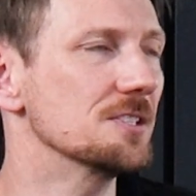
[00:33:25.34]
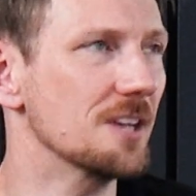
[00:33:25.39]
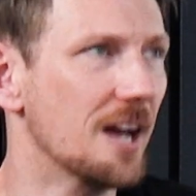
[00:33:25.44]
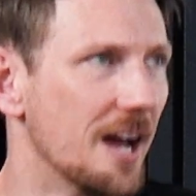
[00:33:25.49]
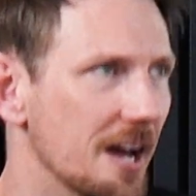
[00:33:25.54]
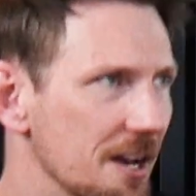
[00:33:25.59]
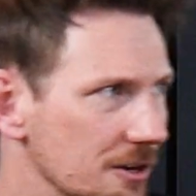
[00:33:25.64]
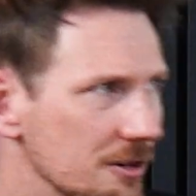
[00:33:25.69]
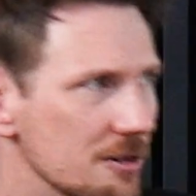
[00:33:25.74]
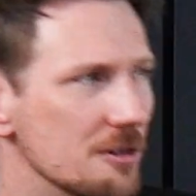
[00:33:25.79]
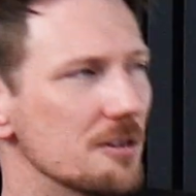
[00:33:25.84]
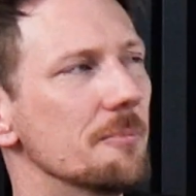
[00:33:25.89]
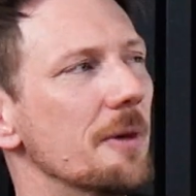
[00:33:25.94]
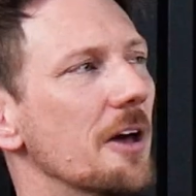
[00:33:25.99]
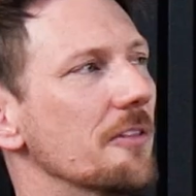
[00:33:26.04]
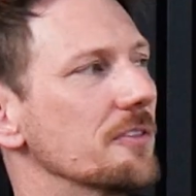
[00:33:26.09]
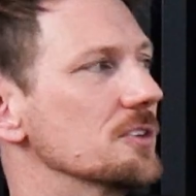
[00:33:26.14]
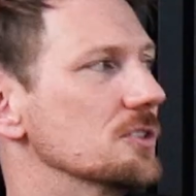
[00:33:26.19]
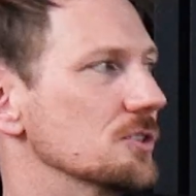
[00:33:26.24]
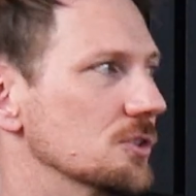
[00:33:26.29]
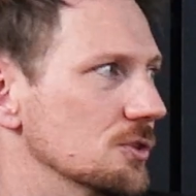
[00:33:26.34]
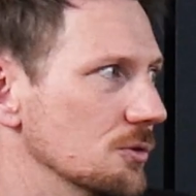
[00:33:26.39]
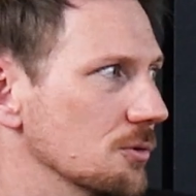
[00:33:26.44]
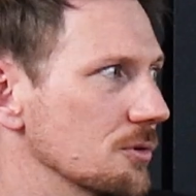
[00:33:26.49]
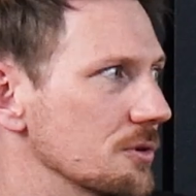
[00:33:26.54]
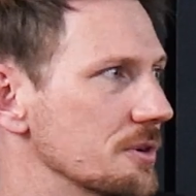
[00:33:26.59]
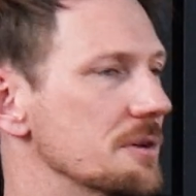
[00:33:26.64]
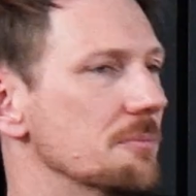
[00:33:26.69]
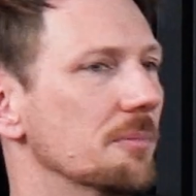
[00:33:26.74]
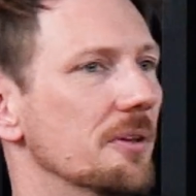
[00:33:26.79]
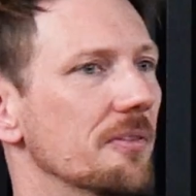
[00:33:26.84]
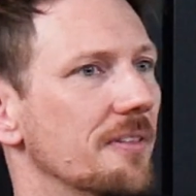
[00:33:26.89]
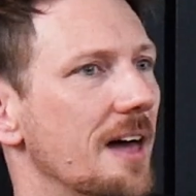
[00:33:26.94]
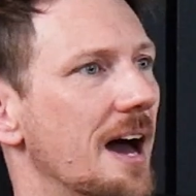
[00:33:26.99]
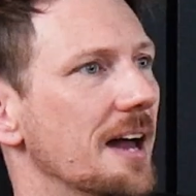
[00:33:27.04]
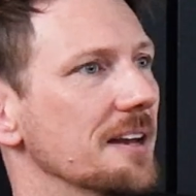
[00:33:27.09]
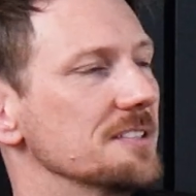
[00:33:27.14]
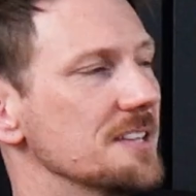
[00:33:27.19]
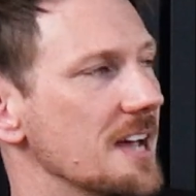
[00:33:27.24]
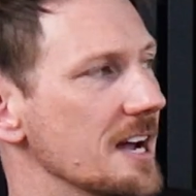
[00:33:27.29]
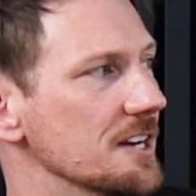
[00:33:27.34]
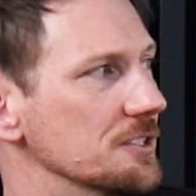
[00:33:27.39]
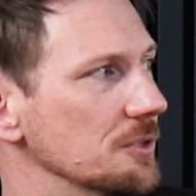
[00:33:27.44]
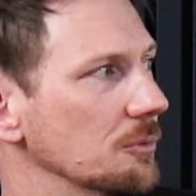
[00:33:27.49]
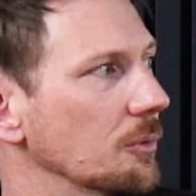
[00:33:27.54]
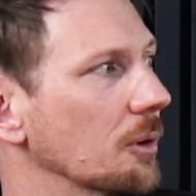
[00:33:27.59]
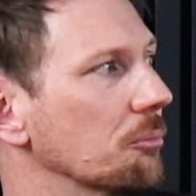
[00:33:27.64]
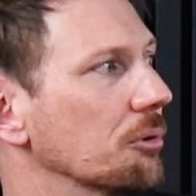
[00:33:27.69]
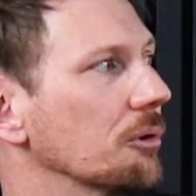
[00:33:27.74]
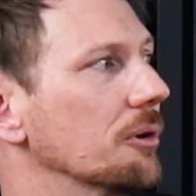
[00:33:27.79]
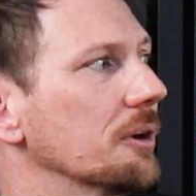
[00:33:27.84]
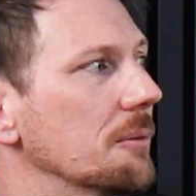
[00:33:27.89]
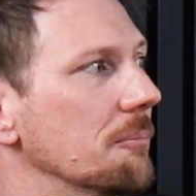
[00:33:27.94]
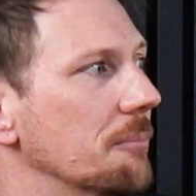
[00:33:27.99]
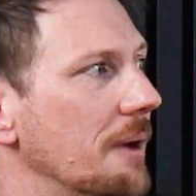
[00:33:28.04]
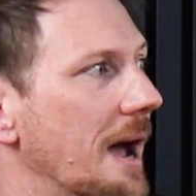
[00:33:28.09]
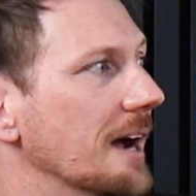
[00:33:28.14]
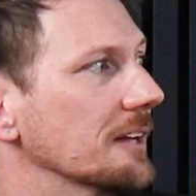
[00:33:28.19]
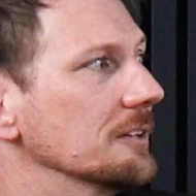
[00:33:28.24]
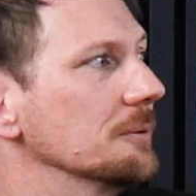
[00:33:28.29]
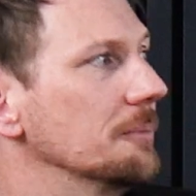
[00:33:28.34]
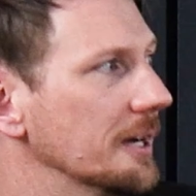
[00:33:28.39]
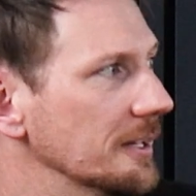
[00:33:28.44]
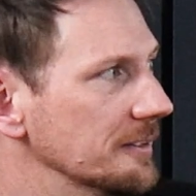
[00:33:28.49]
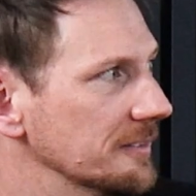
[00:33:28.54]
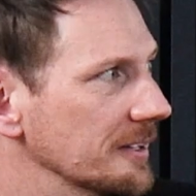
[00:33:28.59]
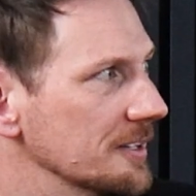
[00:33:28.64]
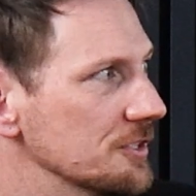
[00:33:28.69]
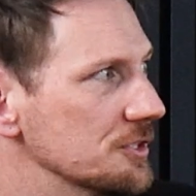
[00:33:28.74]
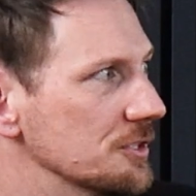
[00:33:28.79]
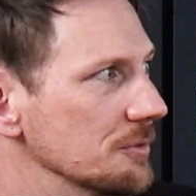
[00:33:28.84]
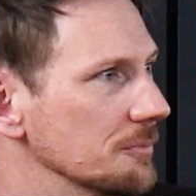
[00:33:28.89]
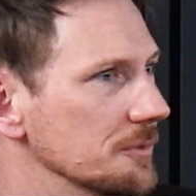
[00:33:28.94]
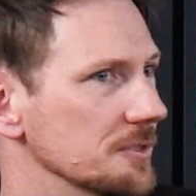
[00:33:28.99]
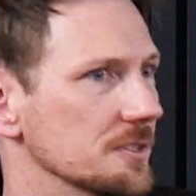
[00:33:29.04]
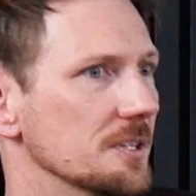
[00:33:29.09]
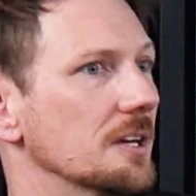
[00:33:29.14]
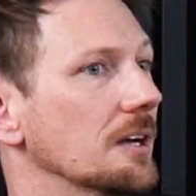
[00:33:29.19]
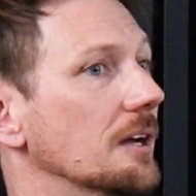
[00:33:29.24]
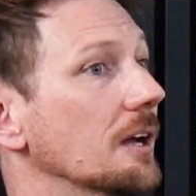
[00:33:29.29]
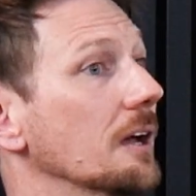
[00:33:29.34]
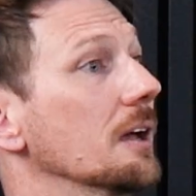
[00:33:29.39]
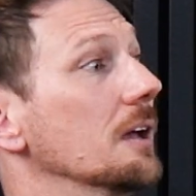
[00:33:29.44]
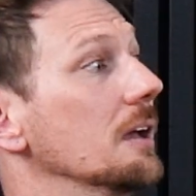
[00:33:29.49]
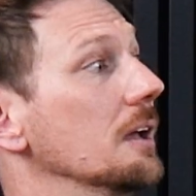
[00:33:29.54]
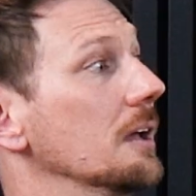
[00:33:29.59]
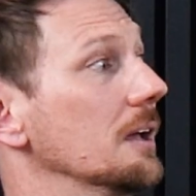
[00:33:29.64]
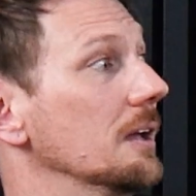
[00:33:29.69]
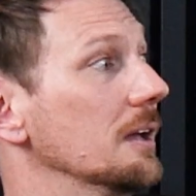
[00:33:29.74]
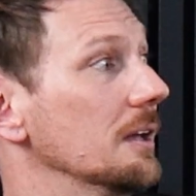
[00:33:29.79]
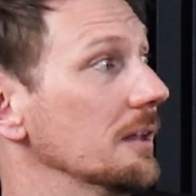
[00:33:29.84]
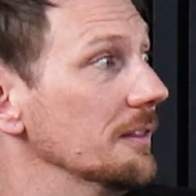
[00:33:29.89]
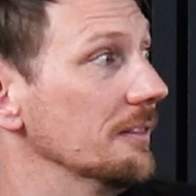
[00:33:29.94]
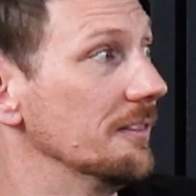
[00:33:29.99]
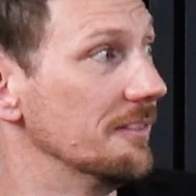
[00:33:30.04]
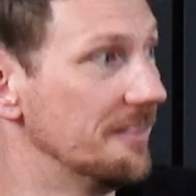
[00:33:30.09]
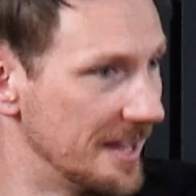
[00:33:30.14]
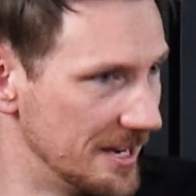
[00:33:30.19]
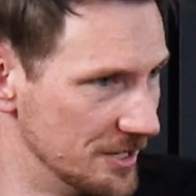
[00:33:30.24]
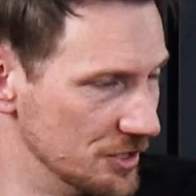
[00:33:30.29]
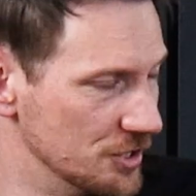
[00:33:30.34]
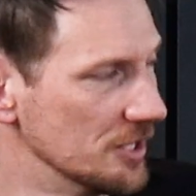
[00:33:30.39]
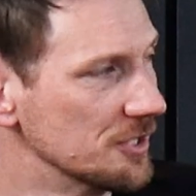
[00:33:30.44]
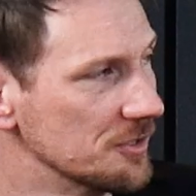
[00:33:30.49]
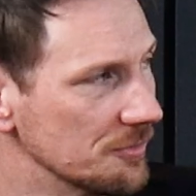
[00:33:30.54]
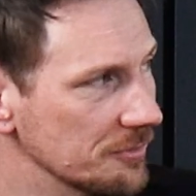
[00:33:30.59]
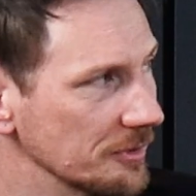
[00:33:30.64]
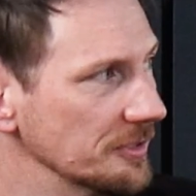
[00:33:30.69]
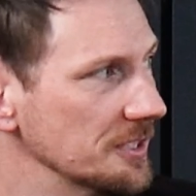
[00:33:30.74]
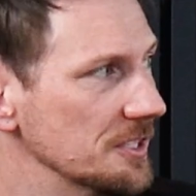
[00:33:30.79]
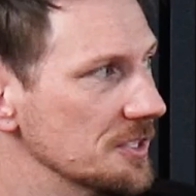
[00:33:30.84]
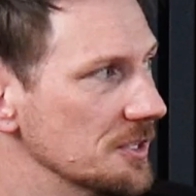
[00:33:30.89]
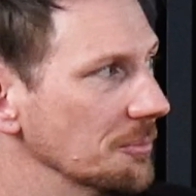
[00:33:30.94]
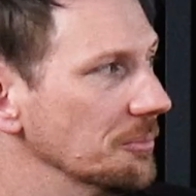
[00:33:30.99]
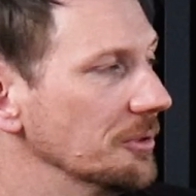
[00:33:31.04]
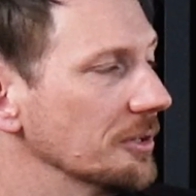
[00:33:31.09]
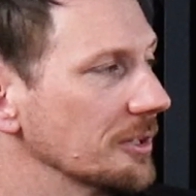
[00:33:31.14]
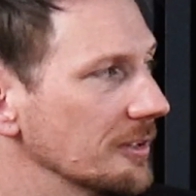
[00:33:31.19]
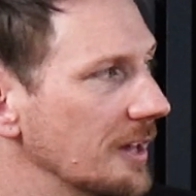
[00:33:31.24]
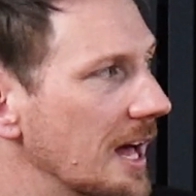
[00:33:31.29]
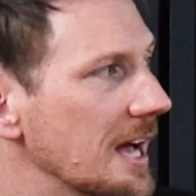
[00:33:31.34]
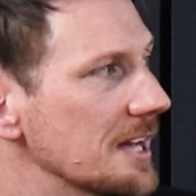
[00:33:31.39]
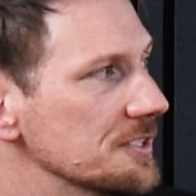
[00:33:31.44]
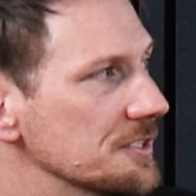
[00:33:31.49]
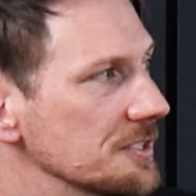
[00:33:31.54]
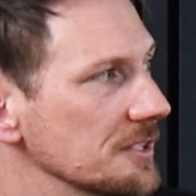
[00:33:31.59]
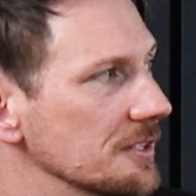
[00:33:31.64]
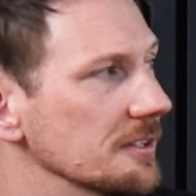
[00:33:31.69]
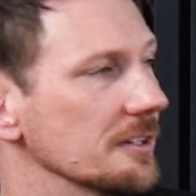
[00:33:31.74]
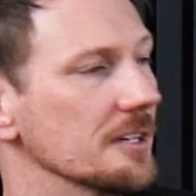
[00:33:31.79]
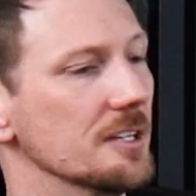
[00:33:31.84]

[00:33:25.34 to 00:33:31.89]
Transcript: I had heard about this story, but that is actually what brought it back to my attention, was like they just released the book last year.